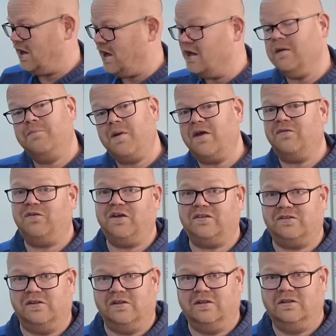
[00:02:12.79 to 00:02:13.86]
and it better
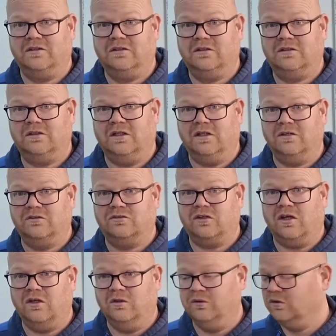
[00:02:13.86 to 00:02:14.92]
fix it, you know?
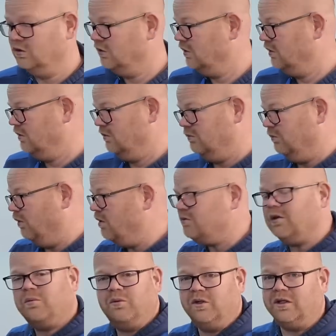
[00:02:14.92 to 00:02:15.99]
So why
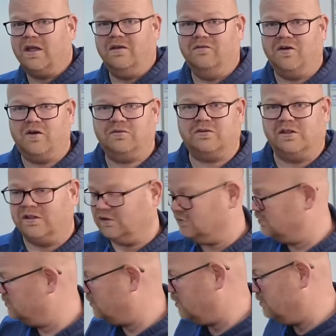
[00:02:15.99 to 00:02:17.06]
would they want to get involved in it? So